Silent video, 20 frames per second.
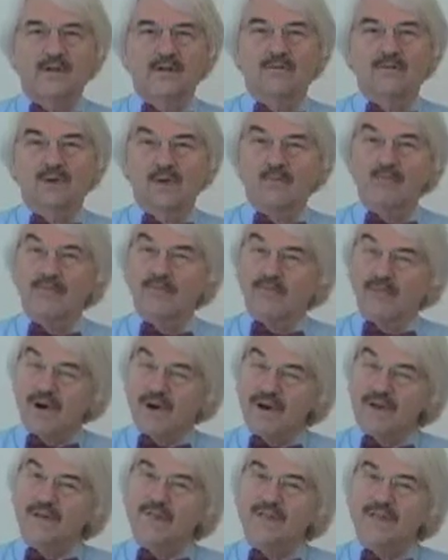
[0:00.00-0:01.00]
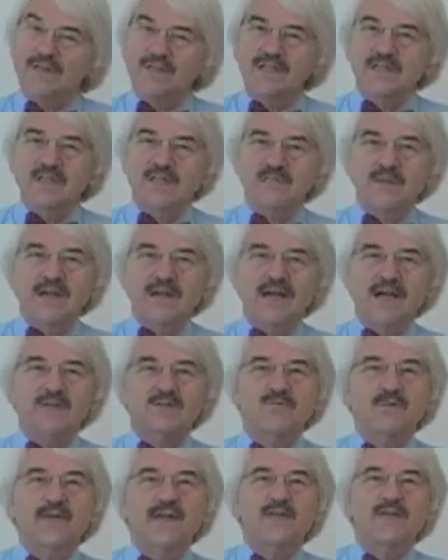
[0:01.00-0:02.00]
Well, part of the reason is because
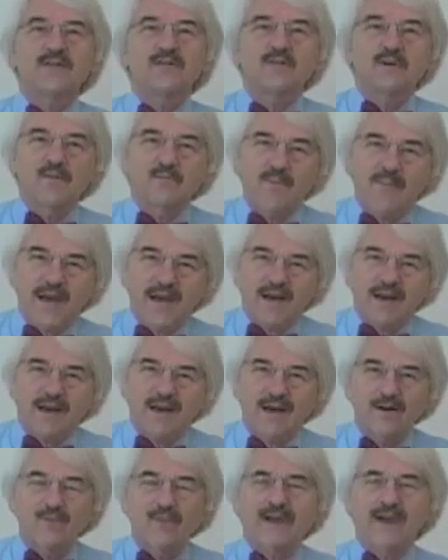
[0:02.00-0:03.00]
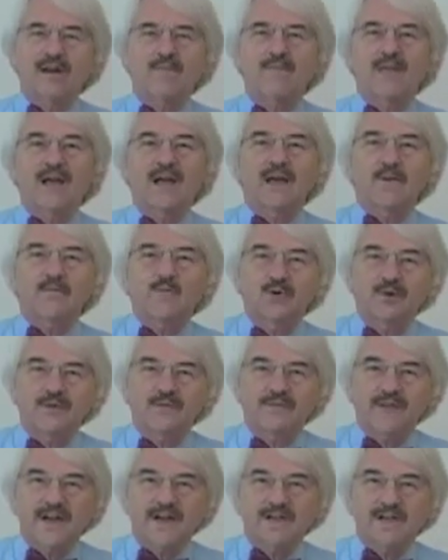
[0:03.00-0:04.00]
we can do it better and we can make it more
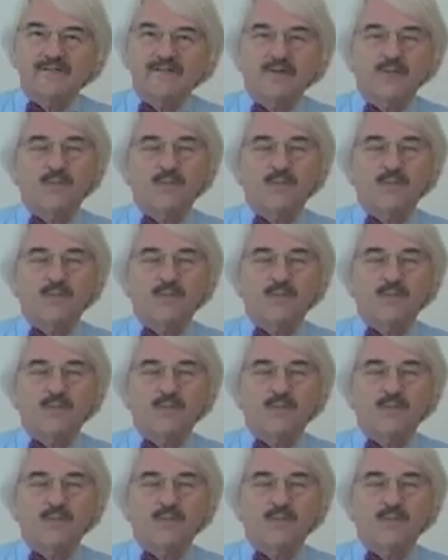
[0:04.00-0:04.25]
effective.